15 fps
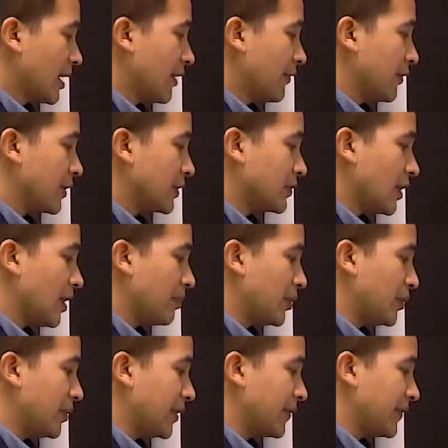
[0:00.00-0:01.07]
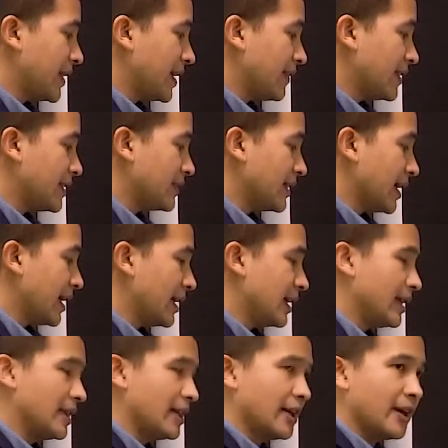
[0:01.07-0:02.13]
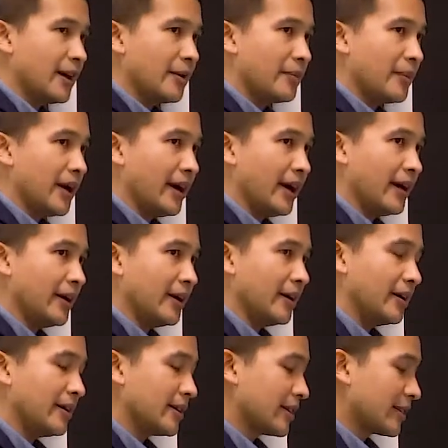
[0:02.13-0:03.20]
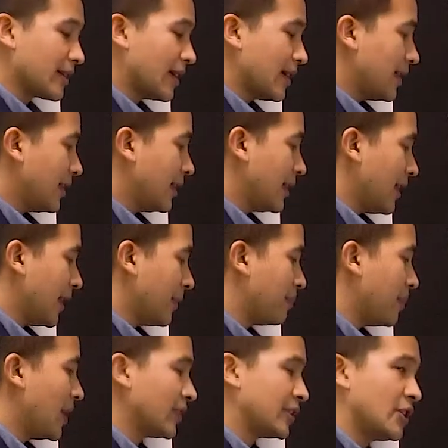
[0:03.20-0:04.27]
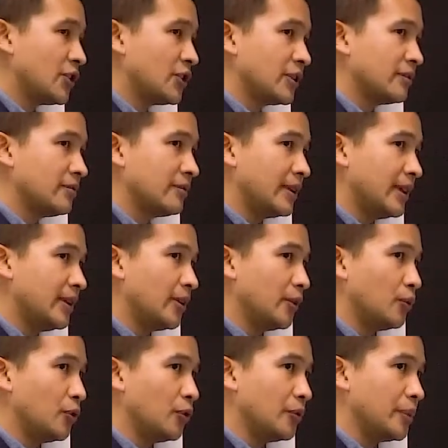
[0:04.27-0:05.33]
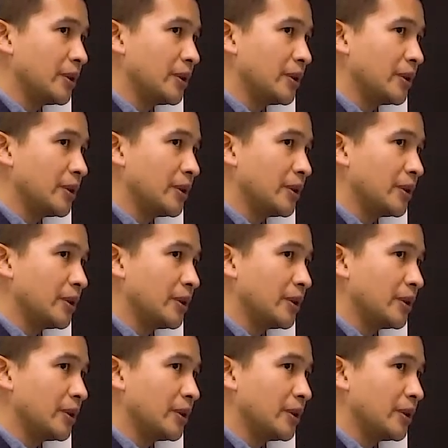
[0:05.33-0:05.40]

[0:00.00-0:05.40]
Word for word: For example, if there is a, uh, a partition in the wall